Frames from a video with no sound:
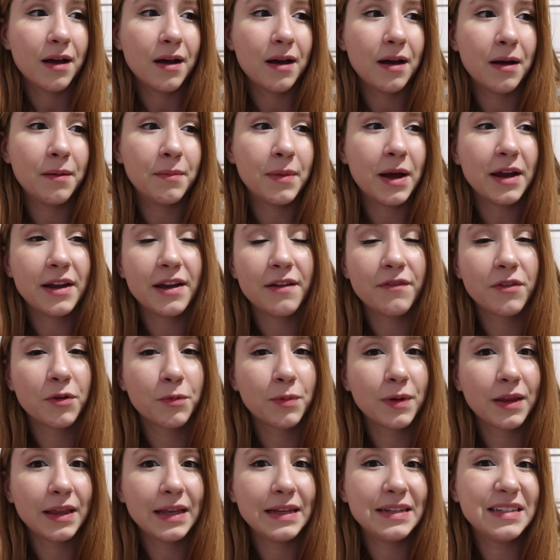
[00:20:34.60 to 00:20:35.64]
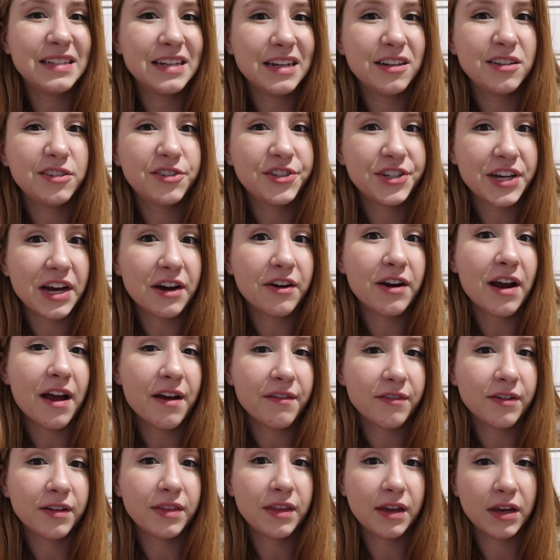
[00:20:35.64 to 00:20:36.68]
Um, I never really did share
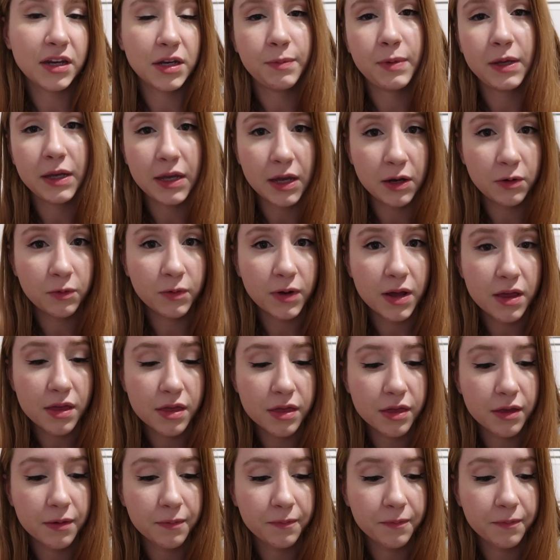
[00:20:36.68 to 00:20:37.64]
everything to begin with,